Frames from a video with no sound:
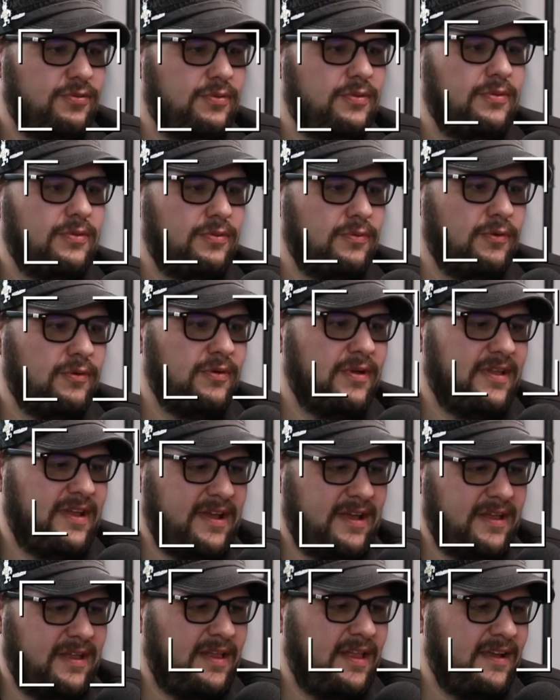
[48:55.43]
through
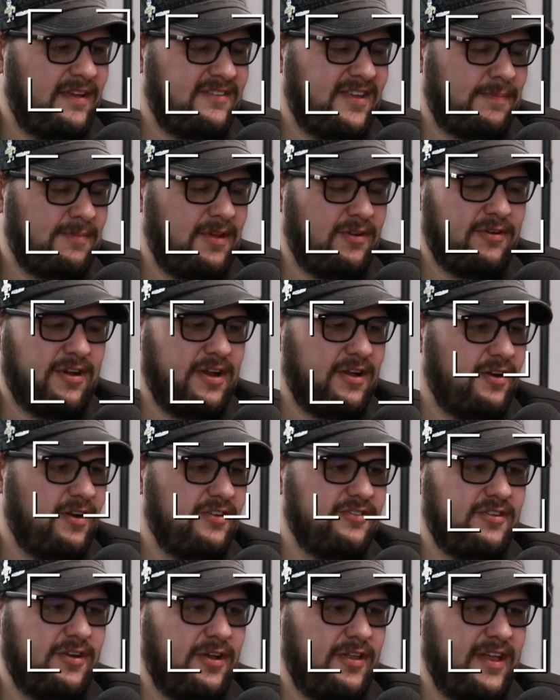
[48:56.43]
like accepting credit cards and
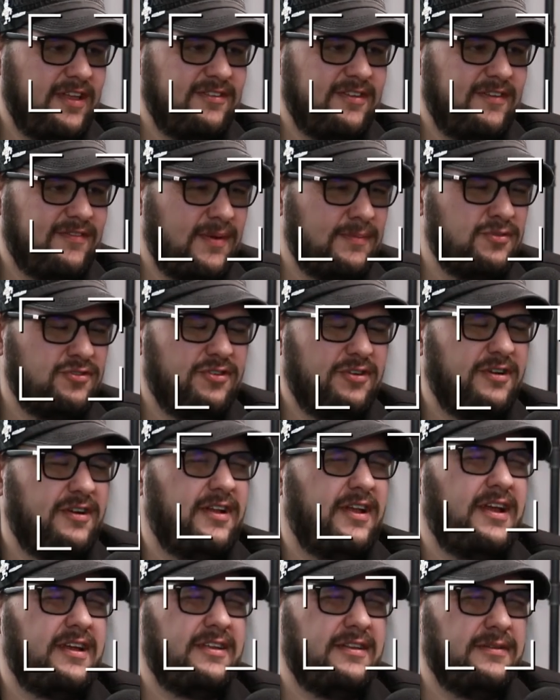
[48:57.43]
all that stuff. I'm sure that I
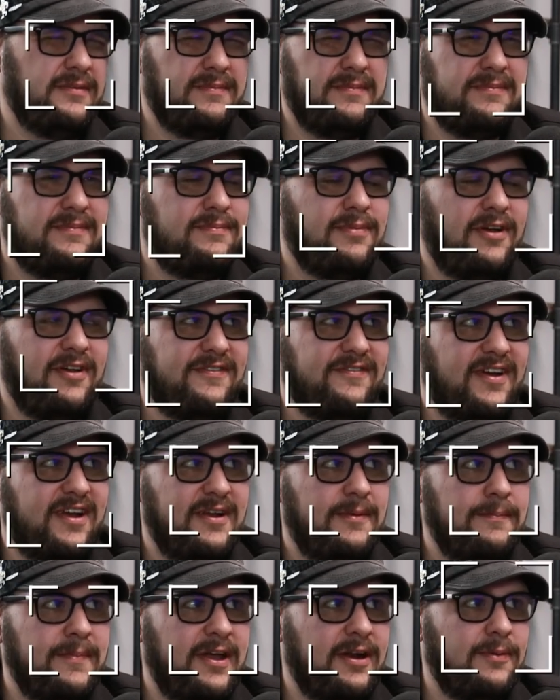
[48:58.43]
can probably find a
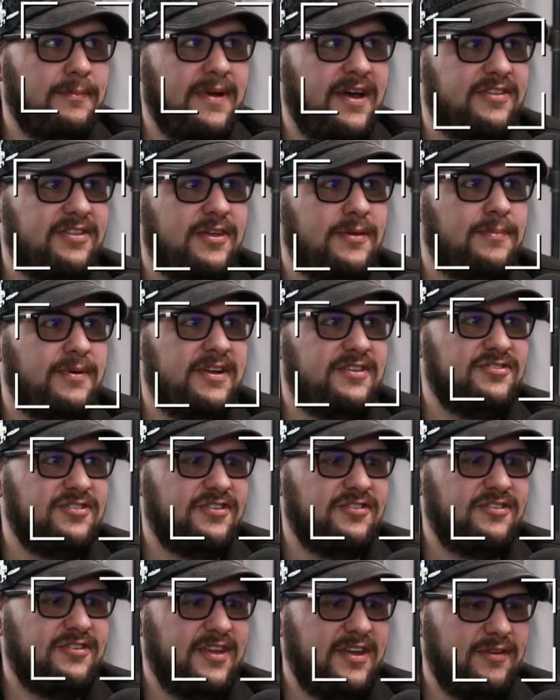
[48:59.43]
better method, but
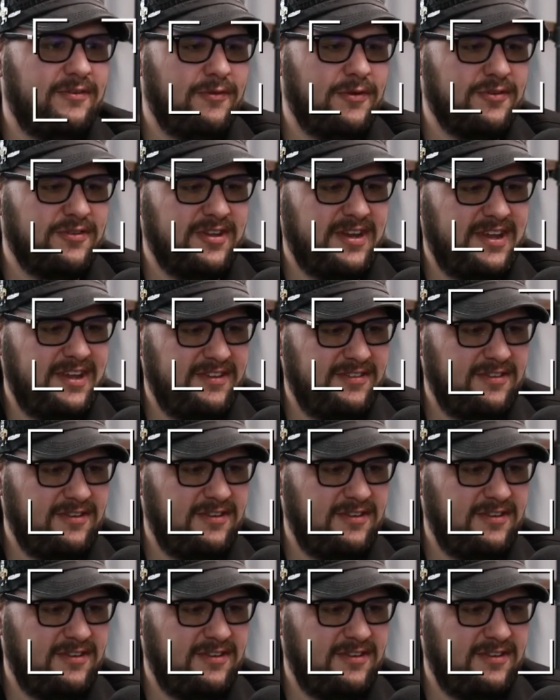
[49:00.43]
it was an easy